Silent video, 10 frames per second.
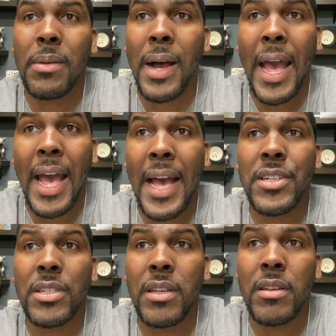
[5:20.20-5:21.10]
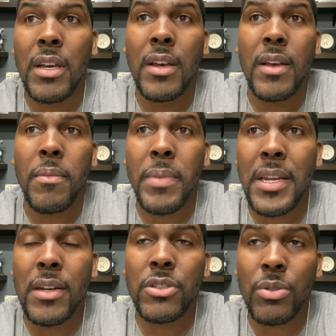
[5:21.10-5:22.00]
time I had actually been
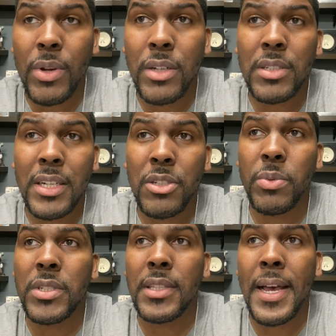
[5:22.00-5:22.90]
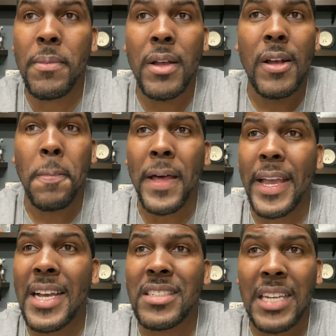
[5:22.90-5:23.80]
in a studio session with Step, I
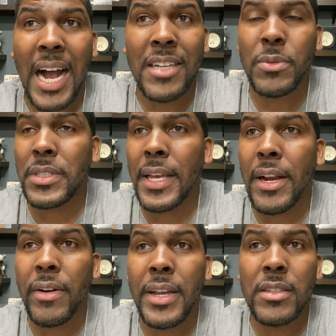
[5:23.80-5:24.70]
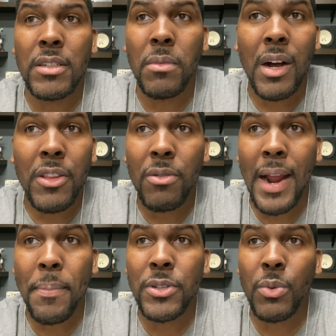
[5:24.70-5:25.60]
guess Nas was there and some other
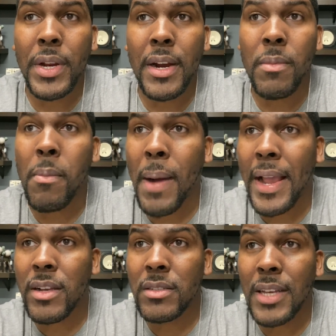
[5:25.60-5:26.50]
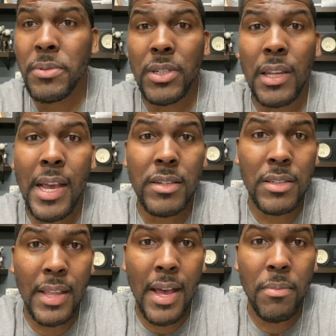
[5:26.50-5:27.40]
rappers were there, but Mike Conception let
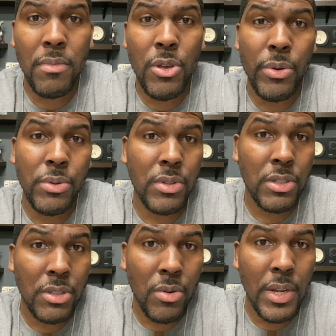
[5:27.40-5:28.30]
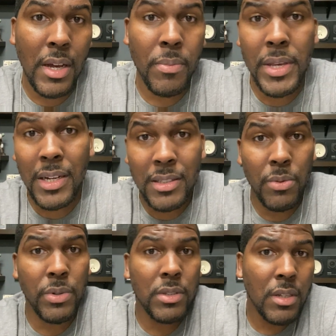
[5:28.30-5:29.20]
Step use the studio because he
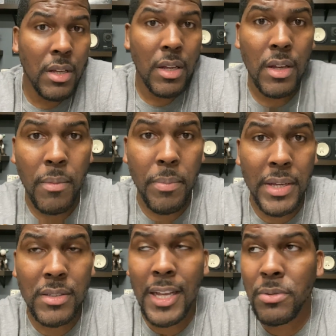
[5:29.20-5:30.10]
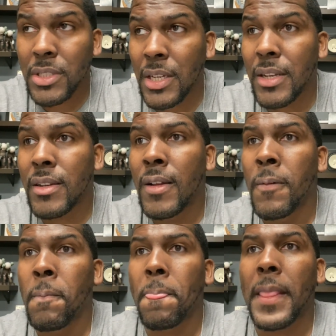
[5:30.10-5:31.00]
was Big Step's son.
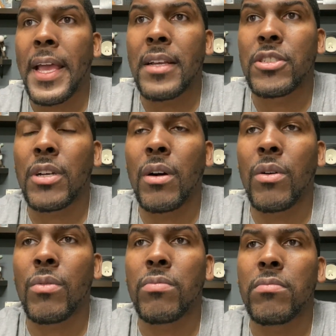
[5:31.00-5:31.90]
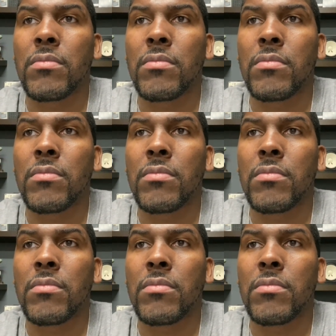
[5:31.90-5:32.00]
And so